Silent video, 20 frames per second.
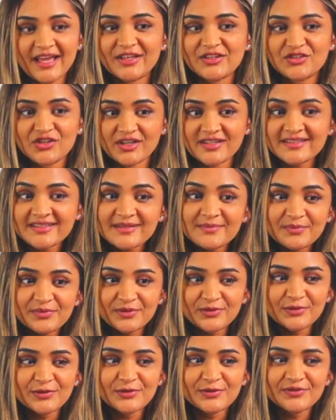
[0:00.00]
just
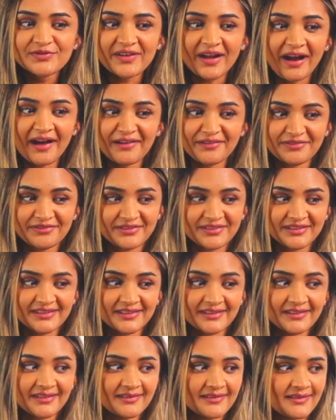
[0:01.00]
approved after
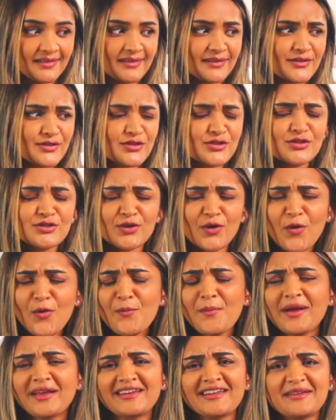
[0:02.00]
so
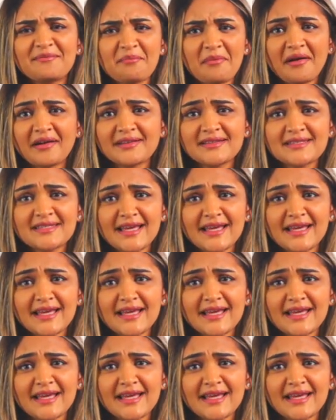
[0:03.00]
many months.